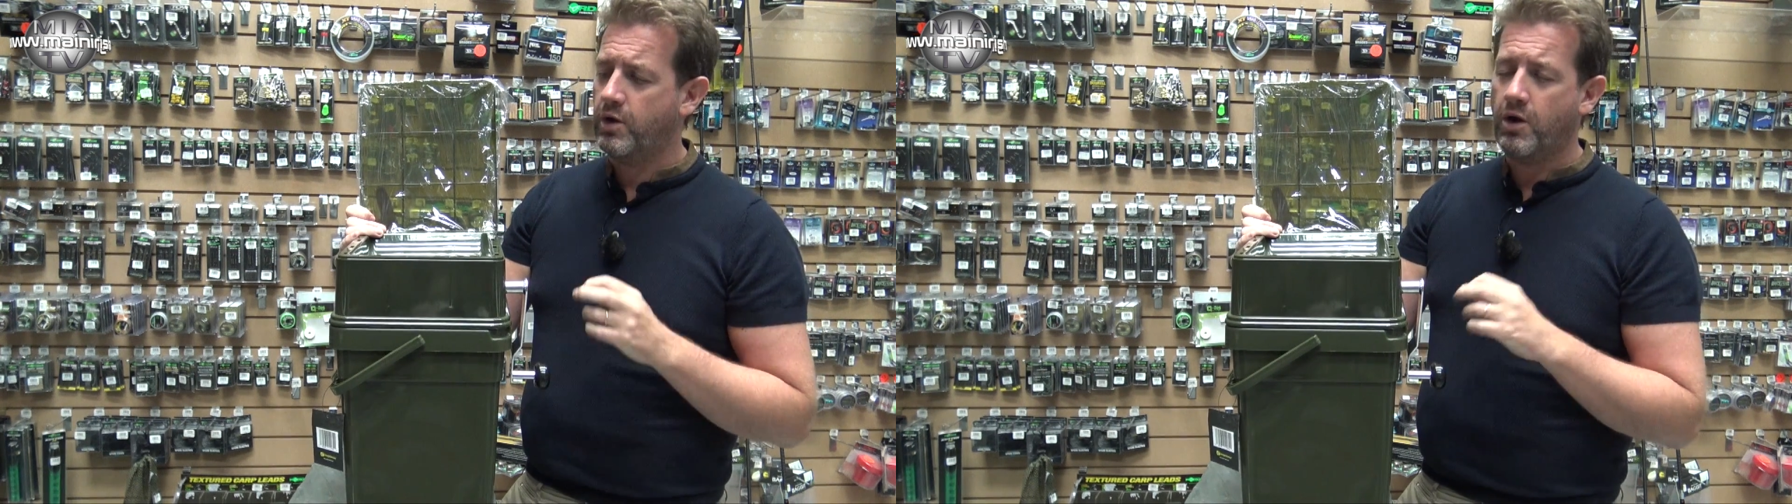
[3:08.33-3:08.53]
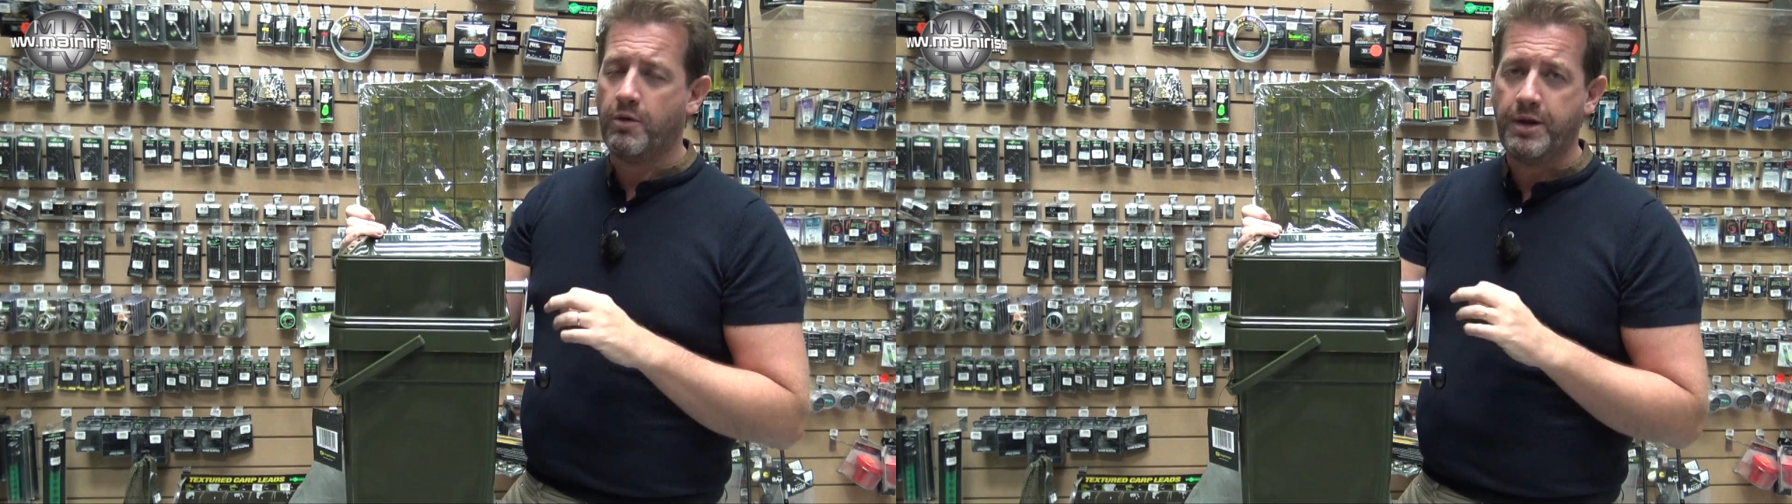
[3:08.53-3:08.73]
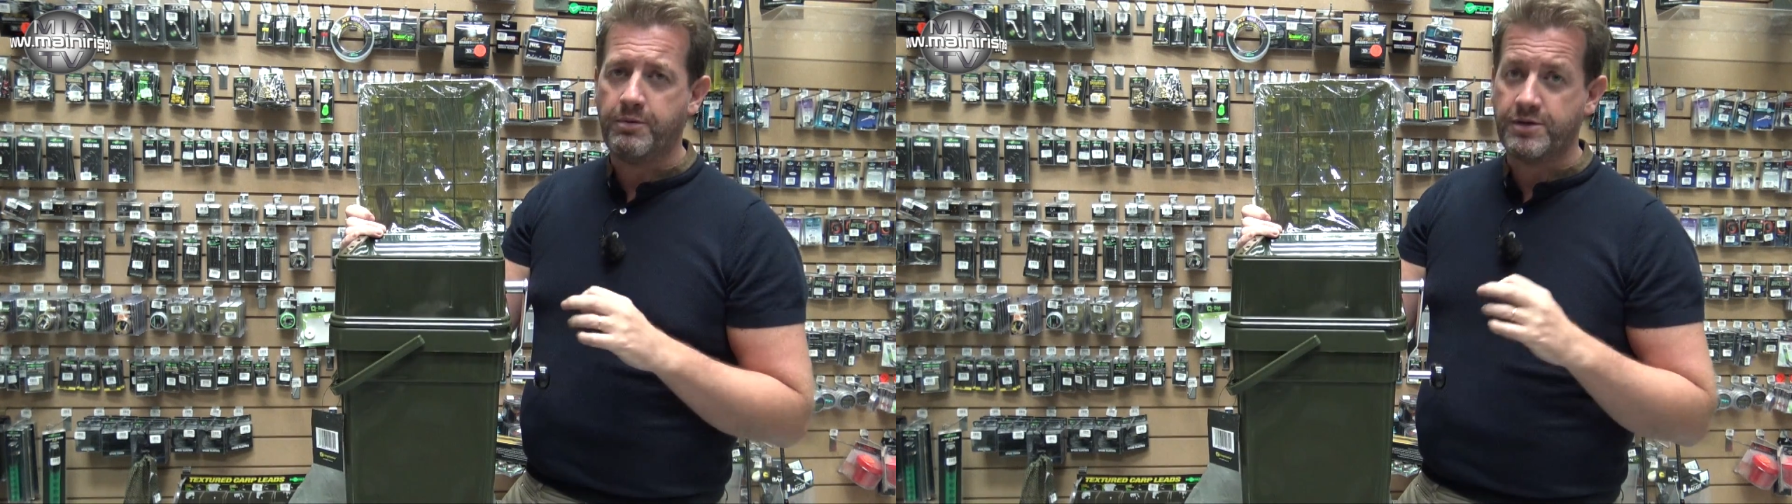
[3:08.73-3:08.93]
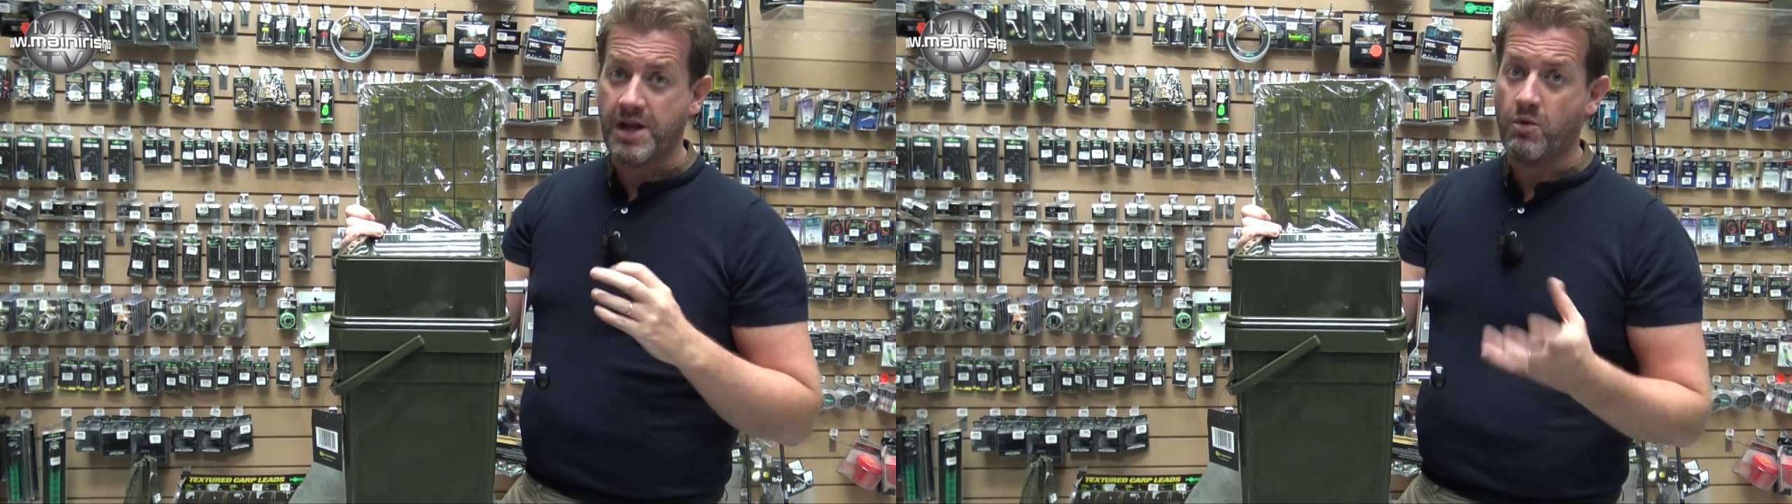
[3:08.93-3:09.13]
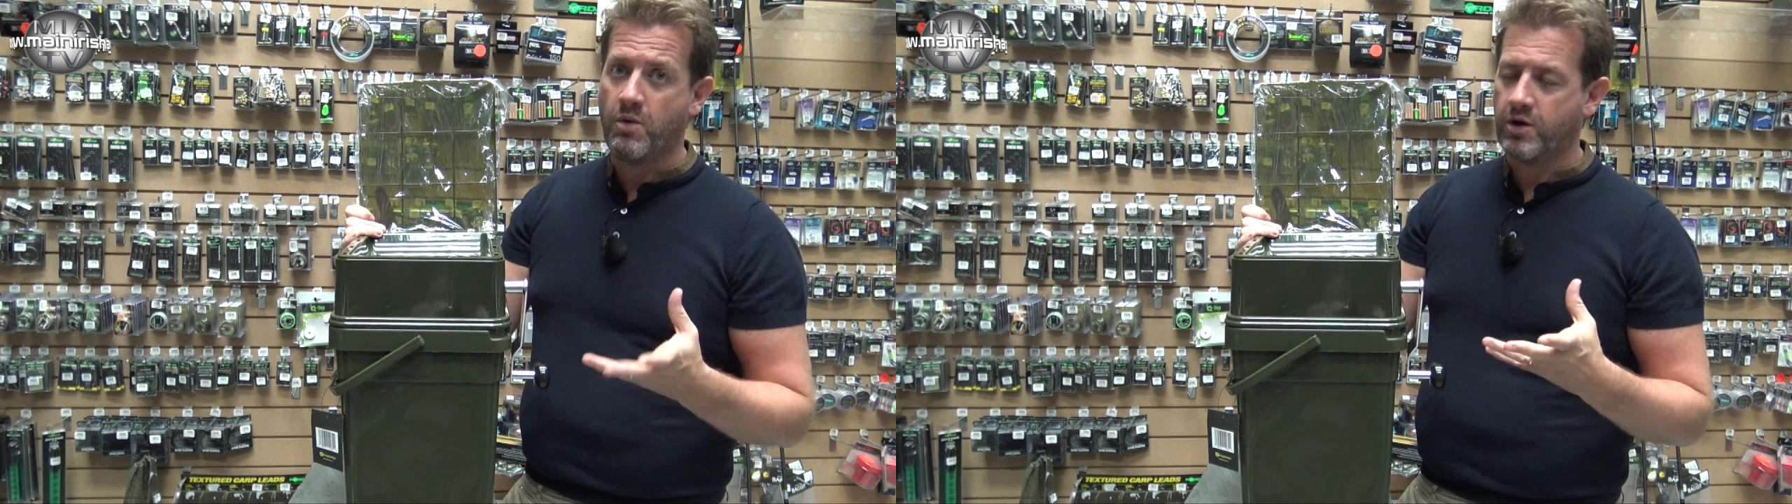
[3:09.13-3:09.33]
a lot of people
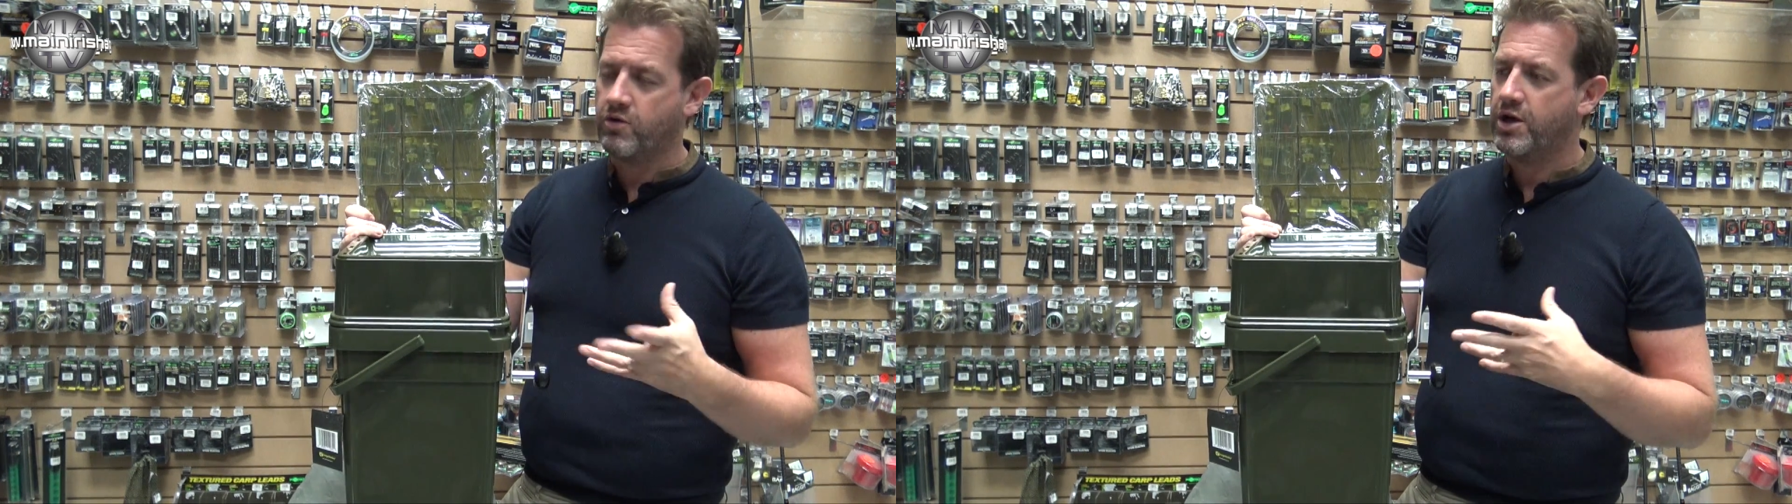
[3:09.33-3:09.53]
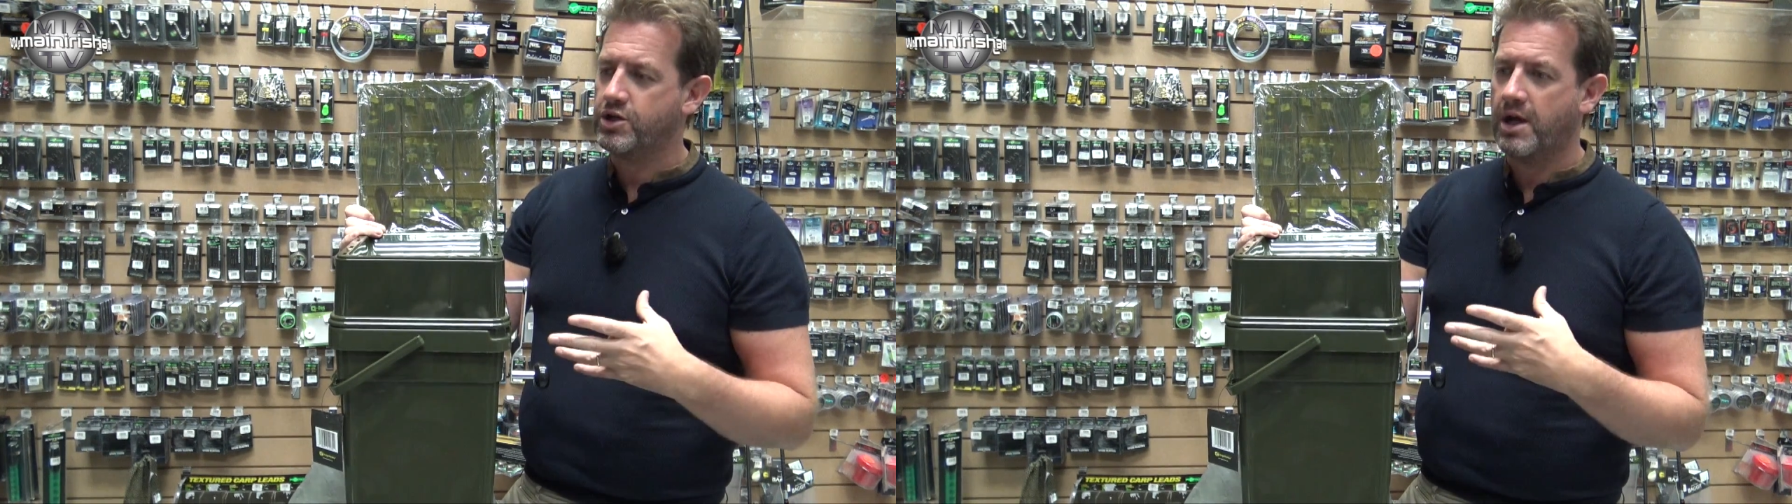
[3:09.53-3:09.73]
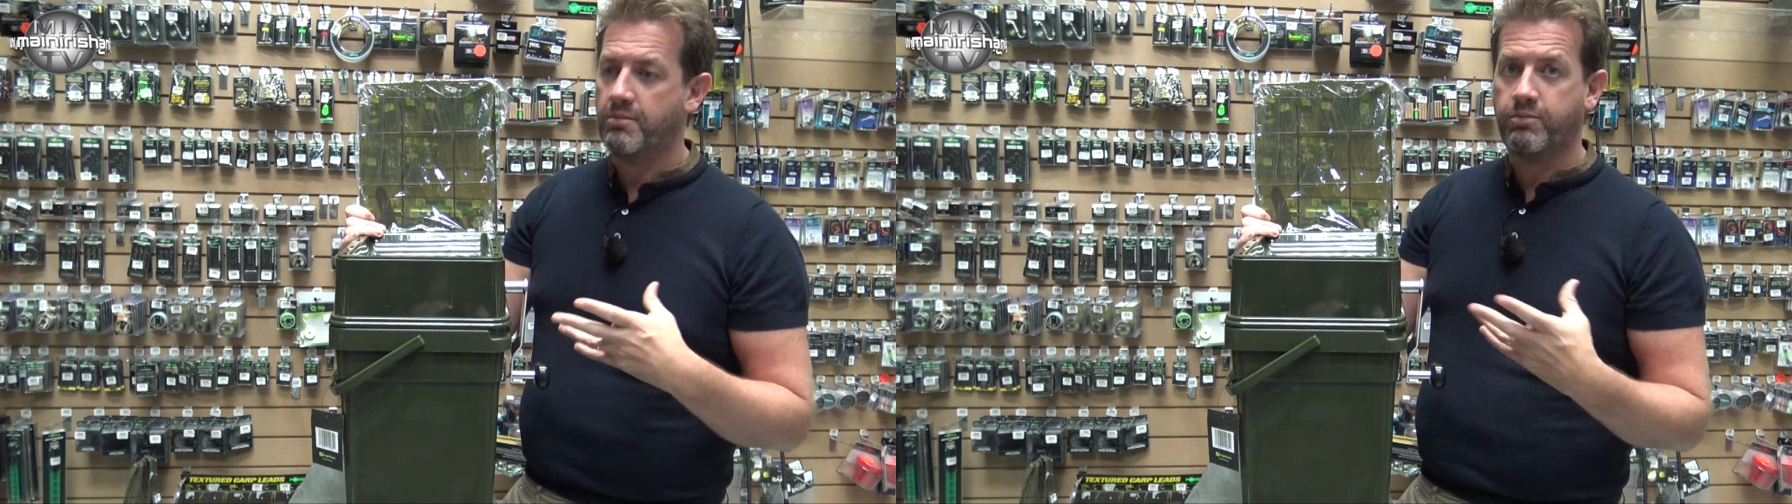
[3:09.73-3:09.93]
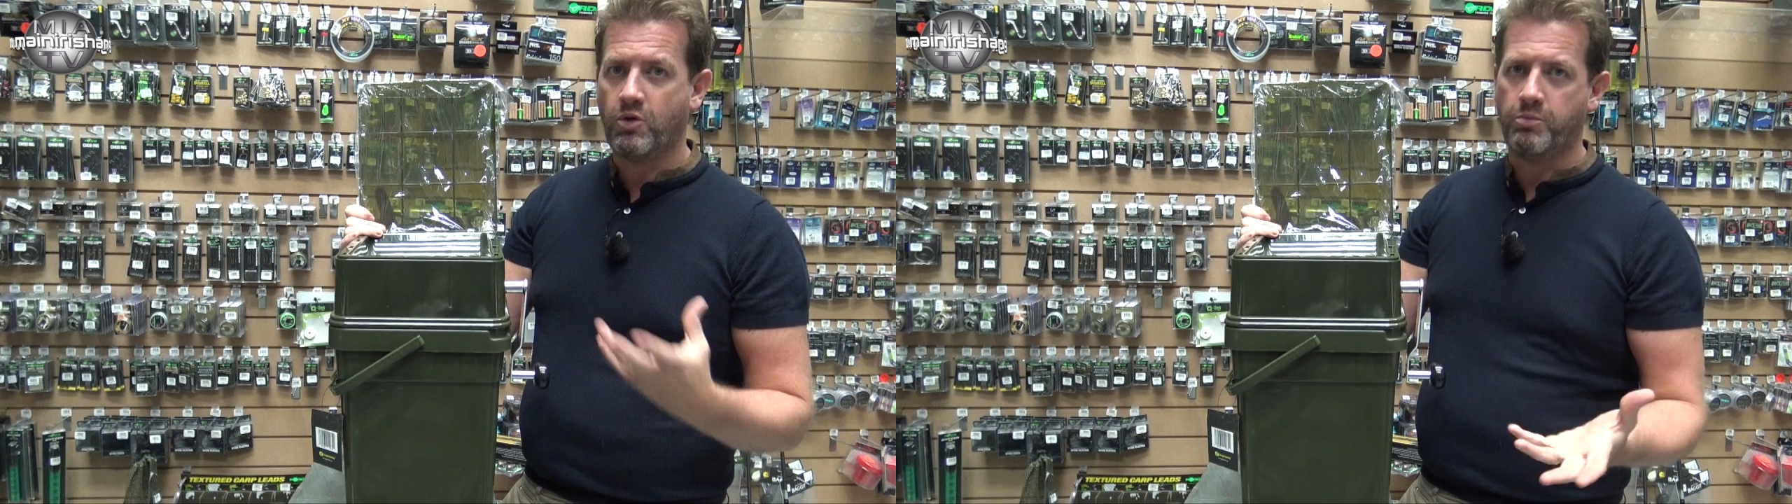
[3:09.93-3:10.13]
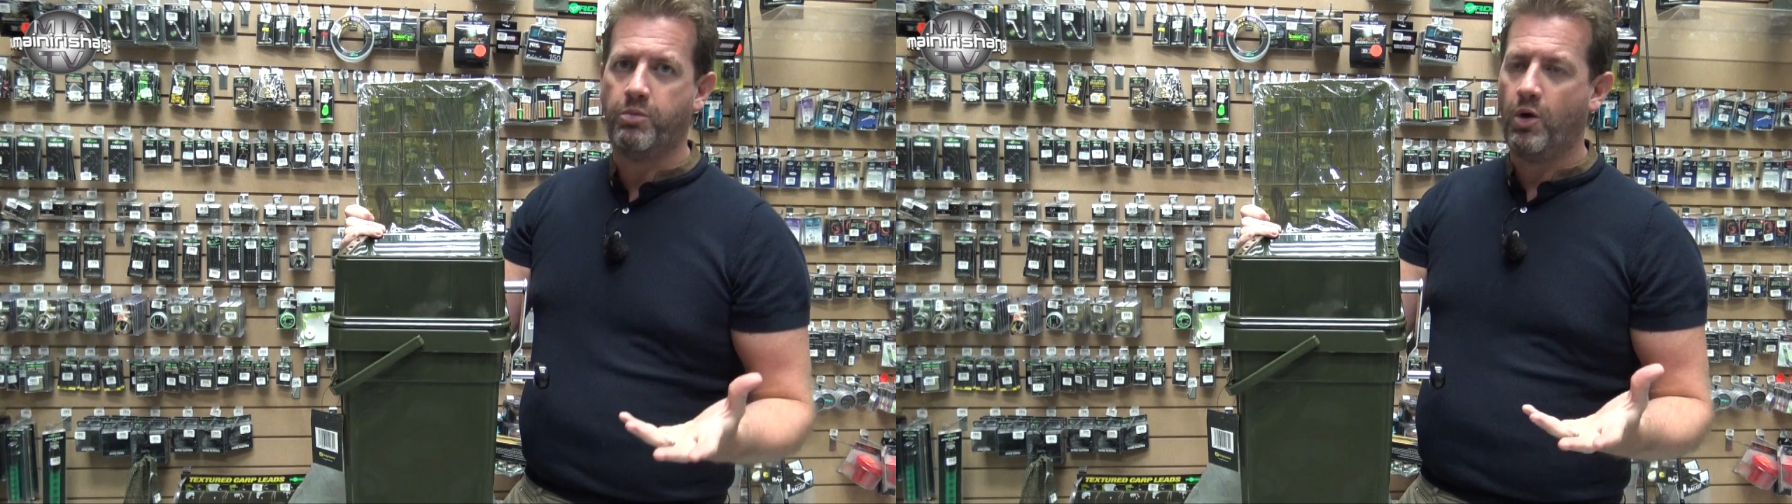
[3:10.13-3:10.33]
don't want to crush up
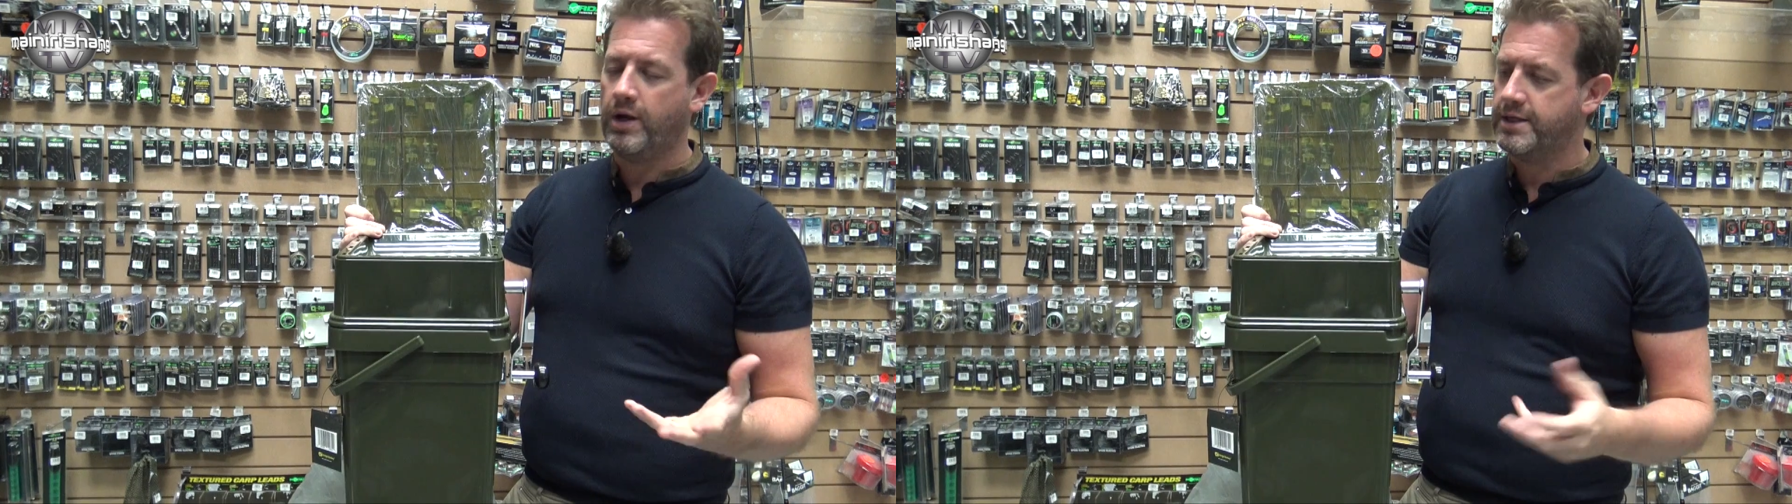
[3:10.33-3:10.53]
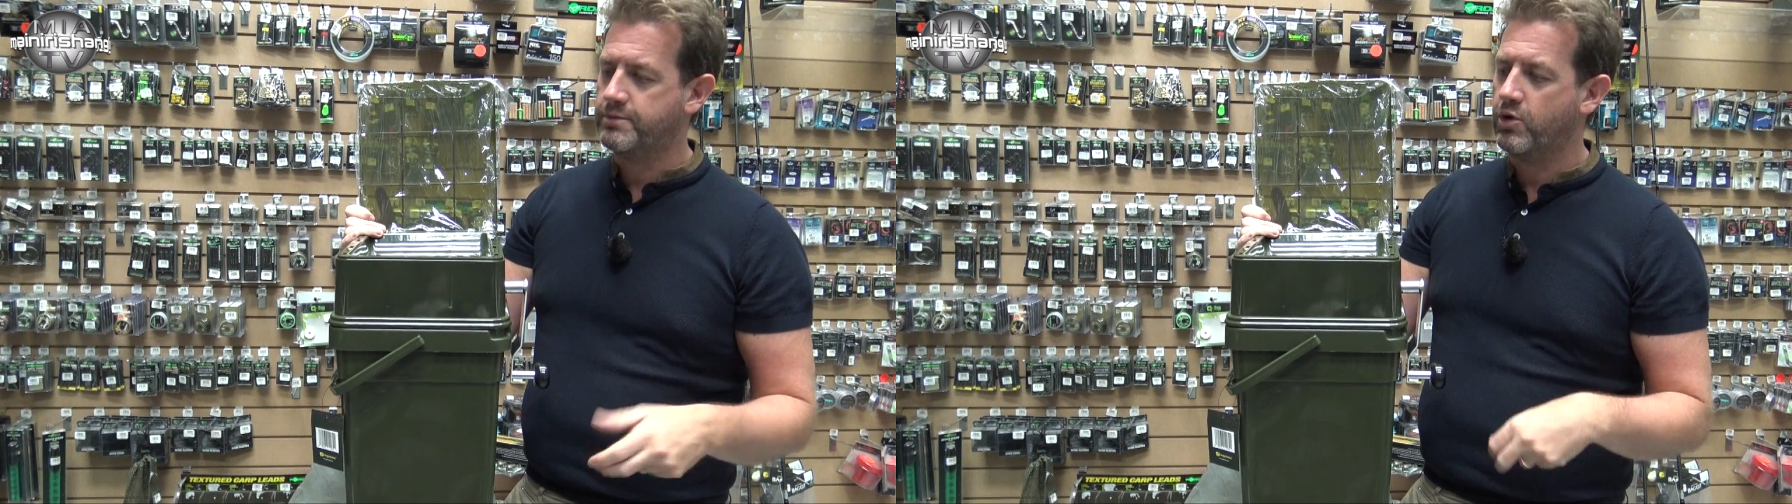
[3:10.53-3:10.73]
good boilies.